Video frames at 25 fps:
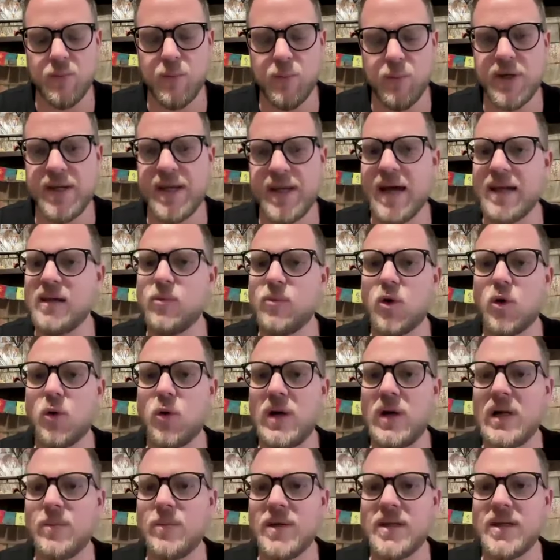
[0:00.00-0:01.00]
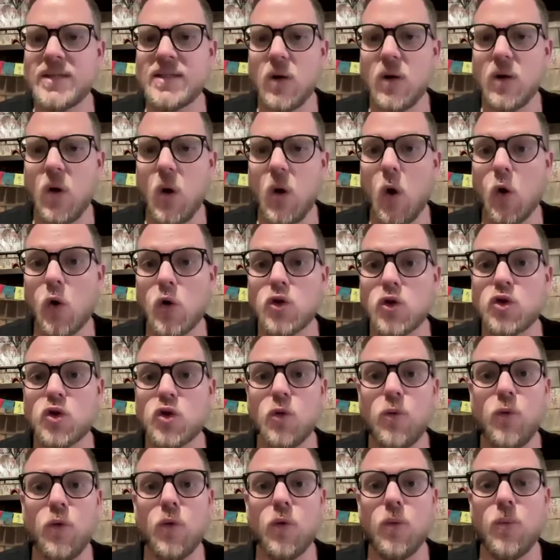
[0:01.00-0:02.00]
But the animal realm is
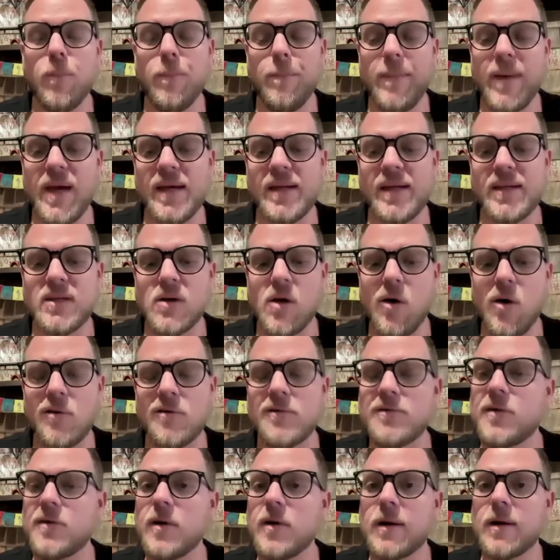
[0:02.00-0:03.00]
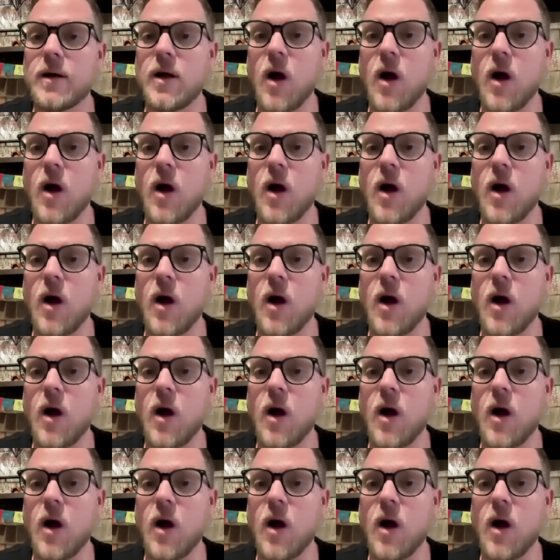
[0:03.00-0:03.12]
also made of